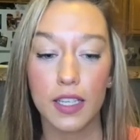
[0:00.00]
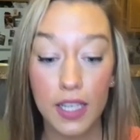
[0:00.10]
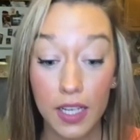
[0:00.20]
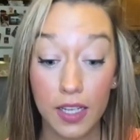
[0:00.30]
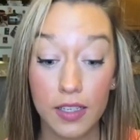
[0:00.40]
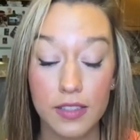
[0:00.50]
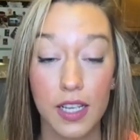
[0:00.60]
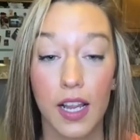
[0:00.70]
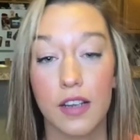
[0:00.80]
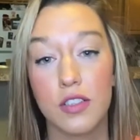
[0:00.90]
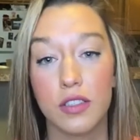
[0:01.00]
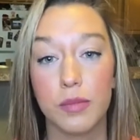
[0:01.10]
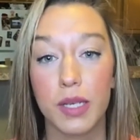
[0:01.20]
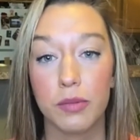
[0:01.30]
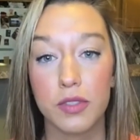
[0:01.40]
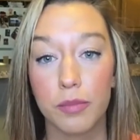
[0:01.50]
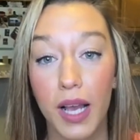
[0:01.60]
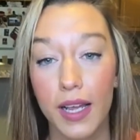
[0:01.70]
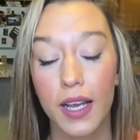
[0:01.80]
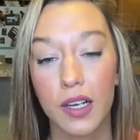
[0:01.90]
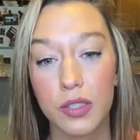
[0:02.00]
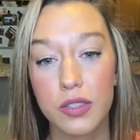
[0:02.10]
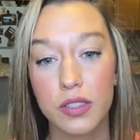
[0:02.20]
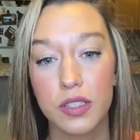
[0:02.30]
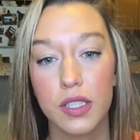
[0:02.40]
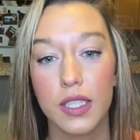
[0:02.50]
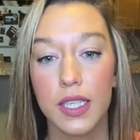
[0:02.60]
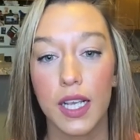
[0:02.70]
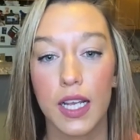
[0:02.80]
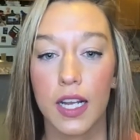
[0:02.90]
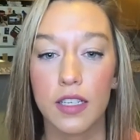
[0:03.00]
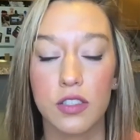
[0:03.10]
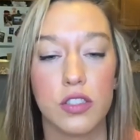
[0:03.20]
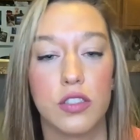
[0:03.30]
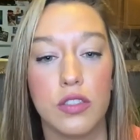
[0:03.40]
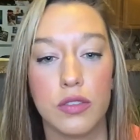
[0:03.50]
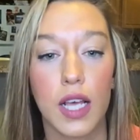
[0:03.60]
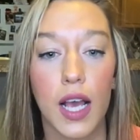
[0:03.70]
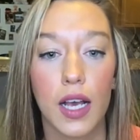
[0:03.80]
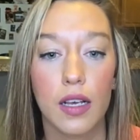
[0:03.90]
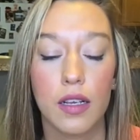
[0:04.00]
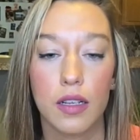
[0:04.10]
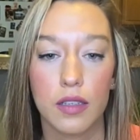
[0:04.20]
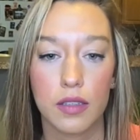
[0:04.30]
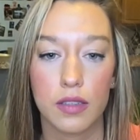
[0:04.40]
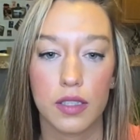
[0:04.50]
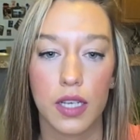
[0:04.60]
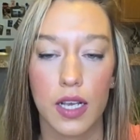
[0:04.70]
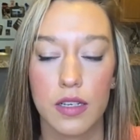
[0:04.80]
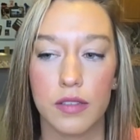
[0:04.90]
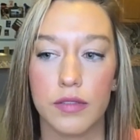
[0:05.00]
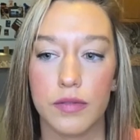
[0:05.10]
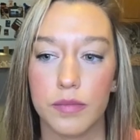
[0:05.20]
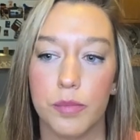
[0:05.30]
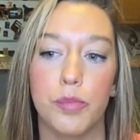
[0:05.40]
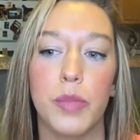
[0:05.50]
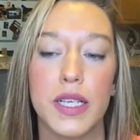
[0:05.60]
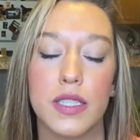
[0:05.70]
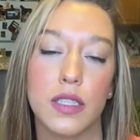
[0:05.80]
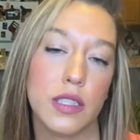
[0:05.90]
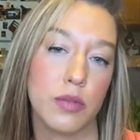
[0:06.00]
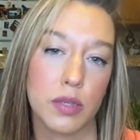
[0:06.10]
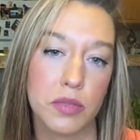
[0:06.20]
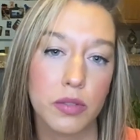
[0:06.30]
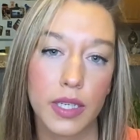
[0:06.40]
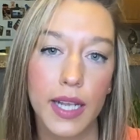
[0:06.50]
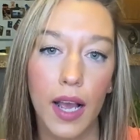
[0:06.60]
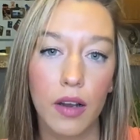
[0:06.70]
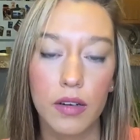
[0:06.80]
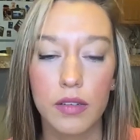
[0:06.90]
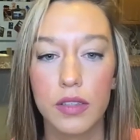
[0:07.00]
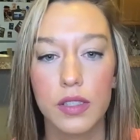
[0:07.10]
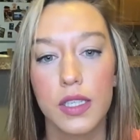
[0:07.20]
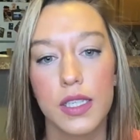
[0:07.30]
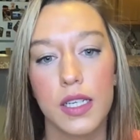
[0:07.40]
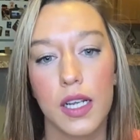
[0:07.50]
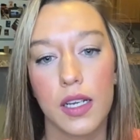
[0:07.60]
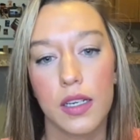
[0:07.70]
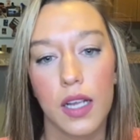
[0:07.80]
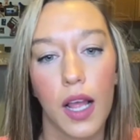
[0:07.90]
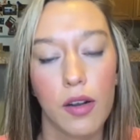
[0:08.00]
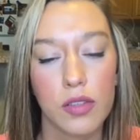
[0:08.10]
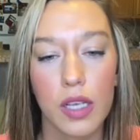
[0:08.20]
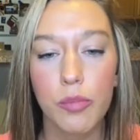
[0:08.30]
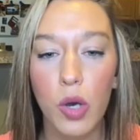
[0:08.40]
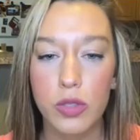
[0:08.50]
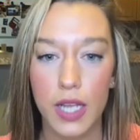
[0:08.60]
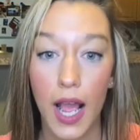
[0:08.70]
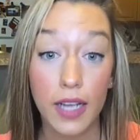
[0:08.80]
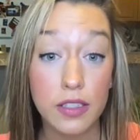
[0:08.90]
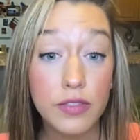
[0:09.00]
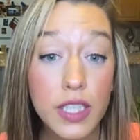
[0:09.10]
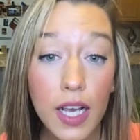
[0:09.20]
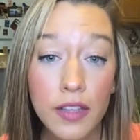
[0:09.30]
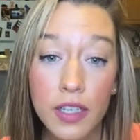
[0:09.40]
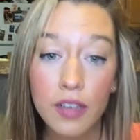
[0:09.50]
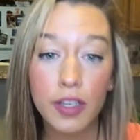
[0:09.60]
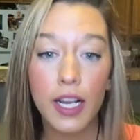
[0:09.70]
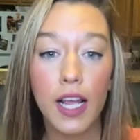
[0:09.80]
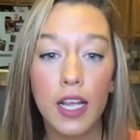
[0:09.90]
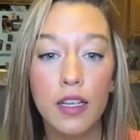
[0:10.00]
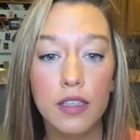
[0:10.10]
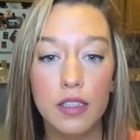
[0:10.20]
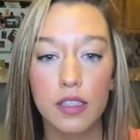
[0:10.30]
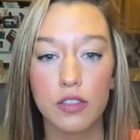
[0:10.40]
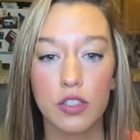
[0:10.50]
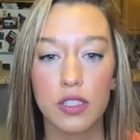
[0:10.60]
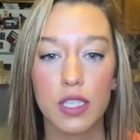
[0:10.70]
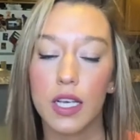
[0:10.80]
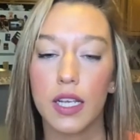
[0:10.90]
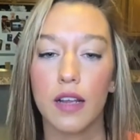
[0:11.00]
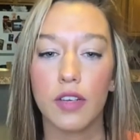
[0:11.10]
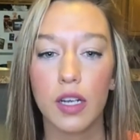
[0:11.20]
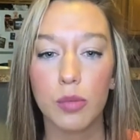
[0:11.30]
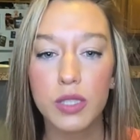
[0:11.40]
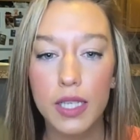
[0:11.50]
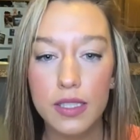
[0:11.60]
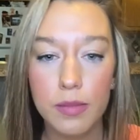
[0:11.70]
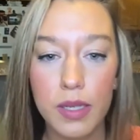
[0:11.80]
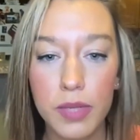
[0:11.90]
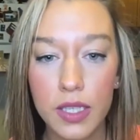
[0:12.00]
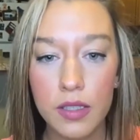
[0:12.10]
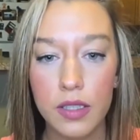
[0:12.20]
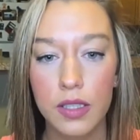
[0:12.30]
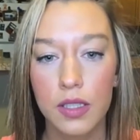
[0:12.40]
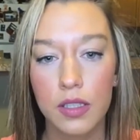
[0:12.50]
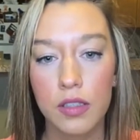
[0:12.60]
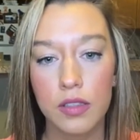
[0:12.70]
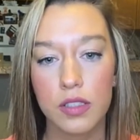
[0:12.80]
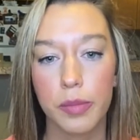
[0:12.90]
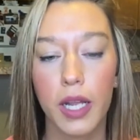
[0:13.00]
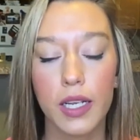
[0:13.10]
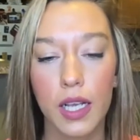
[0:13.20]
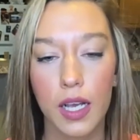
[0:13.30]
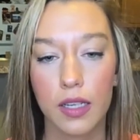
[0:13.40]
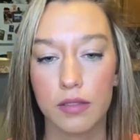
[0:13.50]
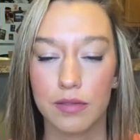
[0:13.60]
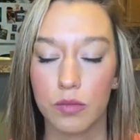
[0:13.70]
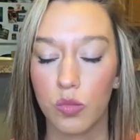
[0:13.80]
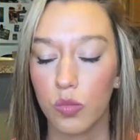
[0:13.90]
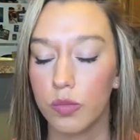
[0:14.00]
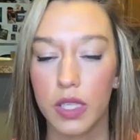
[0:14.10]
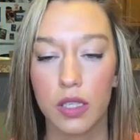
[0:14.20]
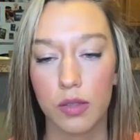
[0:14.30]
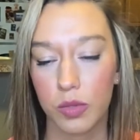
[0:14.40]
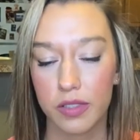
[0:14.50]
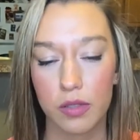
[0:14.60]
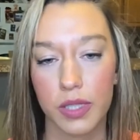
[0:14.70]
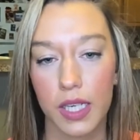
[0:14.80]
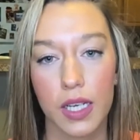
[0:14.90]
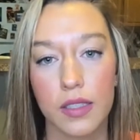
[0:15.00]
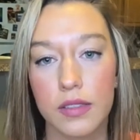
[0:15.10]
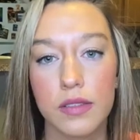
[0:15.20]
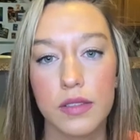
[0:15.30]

need to actually be able to buy a house. And I can just do that kind of basically what I'm doing now. I don't like post actively on there every day. It's just like every couple days maybe, depending on, you know, what's going on.